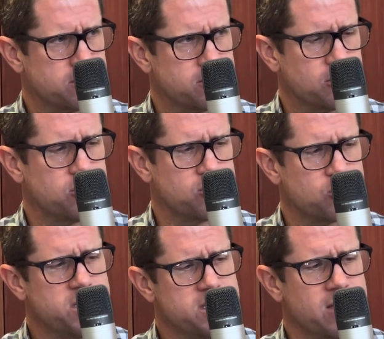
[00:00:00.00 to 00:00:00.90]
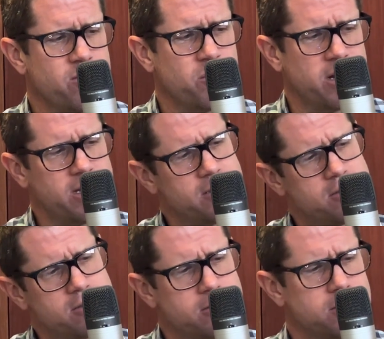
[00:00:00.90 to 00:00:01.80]
So you're squeezing everybody
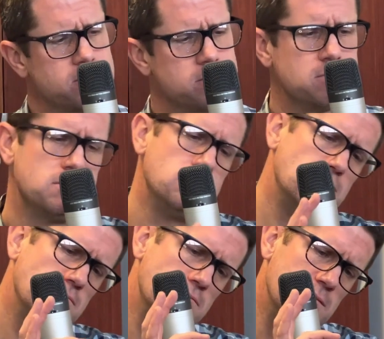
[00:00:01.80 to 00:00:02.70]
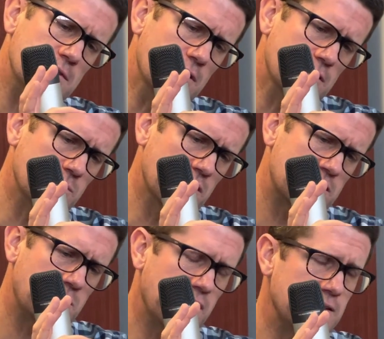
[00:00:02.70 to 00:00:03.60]
into this much
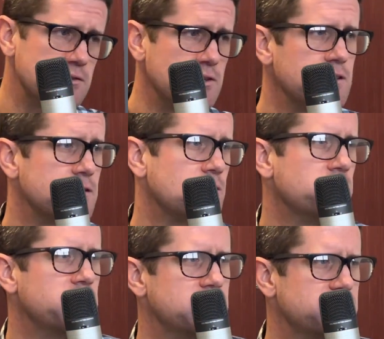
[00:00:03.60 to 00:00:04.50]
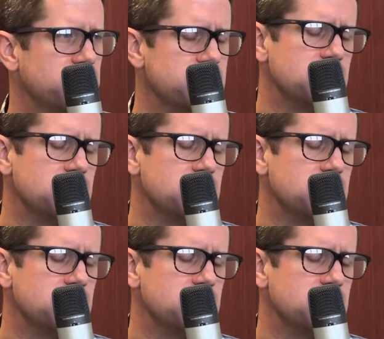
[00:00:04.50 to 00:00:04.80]
space to get the comparative density.